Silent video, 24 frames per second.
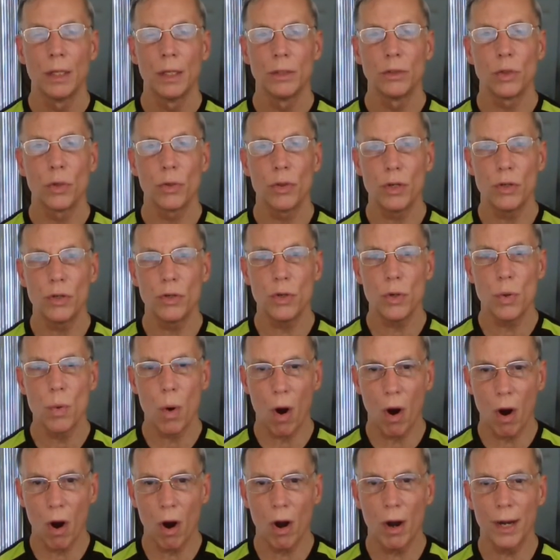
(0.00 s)
so that you
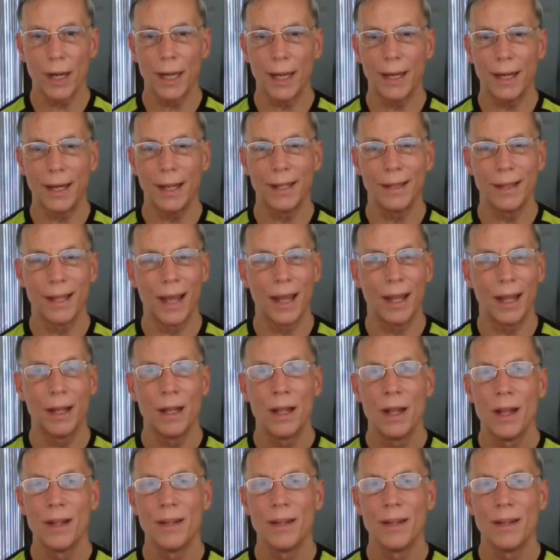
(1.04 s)
are getting that.